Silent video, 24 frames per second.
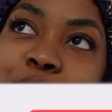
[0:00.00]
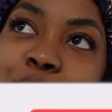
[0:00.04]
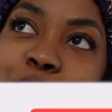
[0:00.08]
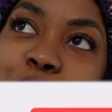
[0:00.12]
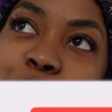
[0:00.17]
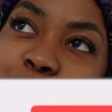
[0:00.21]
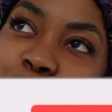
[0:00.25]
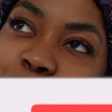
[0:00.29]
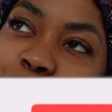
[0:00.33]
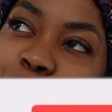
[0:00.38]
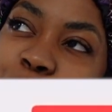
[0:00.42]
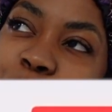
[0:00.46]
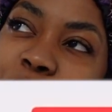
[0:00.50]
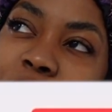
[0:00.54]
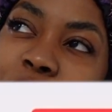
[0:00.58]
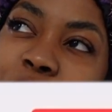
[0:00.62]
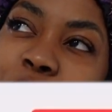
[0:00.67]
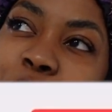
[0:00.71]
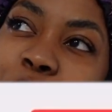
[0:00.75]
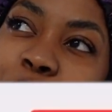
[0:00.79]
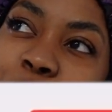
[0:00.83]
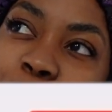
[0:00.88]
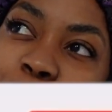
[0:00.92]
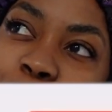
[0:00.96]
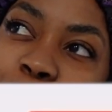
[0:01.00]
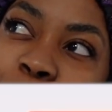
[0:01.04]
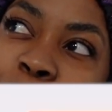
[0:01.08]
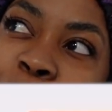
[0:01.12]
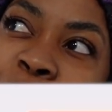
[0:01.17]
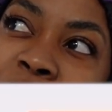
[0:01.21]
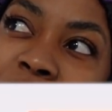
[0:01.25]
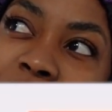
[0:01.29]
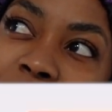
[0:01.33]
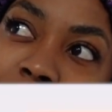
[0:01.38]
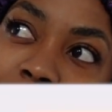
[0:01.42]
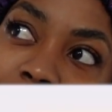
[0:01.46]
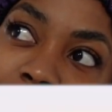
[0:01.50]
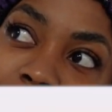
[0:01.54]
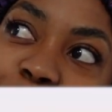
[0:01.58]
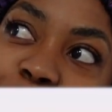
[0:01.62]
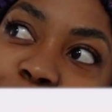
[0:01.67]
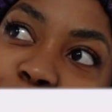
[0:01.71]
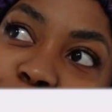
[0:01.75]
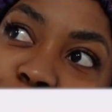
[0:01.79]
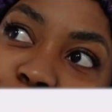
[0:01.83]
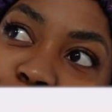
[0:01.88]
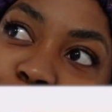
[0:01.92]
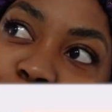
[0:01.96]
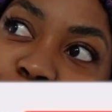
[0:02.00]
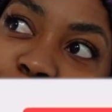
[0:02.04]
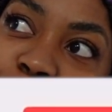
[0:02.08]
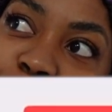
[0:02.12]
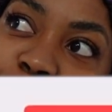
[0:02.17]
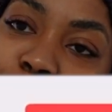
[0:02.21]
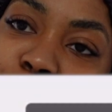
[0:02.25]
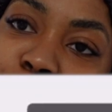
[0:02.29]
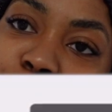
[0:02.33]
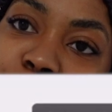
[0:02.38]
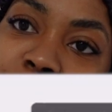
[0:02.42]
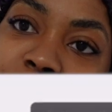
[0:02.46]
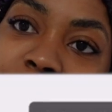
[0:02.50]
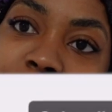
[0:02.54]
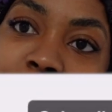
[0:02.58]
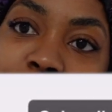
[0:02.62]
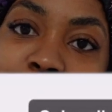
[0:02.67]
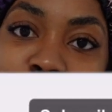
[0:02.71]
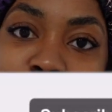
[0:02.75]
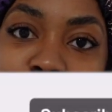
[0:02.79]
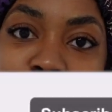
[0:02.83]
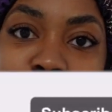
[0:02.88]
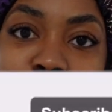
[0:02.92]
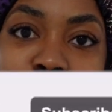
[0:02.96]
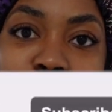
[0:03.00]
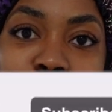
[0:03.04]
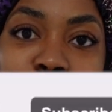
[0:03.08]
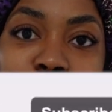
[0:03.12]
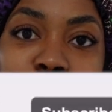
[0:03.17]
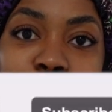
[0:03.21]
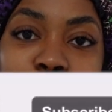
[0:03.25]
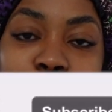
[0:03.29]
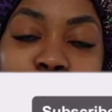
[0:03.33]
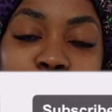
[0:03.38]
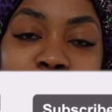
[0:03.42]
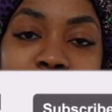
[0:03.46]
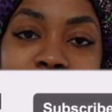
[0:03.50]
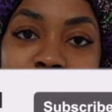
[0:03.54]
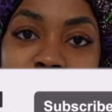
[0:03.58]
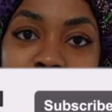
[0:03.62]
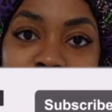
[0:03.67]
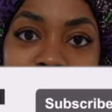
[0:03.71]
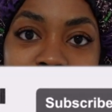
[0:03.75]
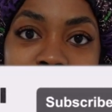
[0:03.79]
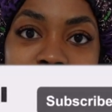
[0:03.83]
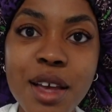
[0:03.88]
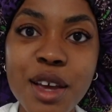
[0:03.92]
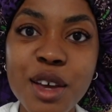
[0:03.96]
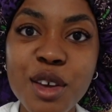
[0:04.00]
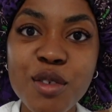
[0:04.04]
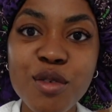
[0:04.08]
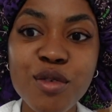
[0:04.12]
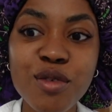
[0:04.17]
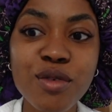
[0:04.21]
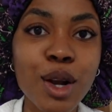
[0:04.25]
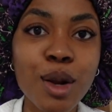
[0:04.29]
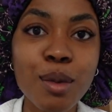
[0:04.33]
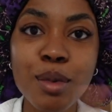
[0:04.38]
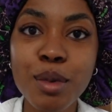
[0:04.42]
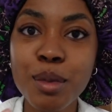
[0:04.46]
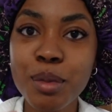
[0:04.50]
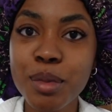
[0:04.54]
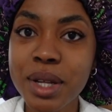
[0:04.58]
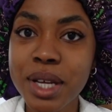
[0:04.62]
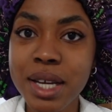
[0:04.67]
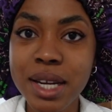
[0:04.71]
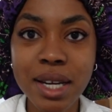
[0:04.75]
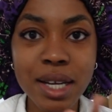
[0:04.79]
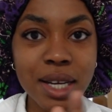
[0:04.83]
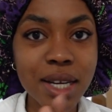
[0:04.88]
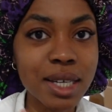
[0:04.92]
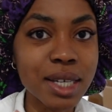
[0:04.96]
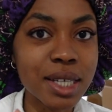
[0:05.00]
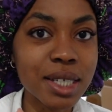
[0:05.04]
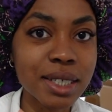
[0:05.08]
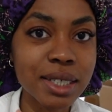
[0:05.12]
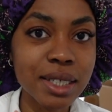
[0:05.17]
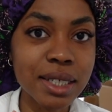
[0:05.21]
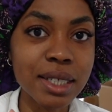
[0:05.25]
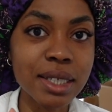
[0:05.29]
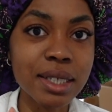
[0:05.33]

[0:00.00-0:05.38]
This will be a good week to do another week in my life, urban planning edition.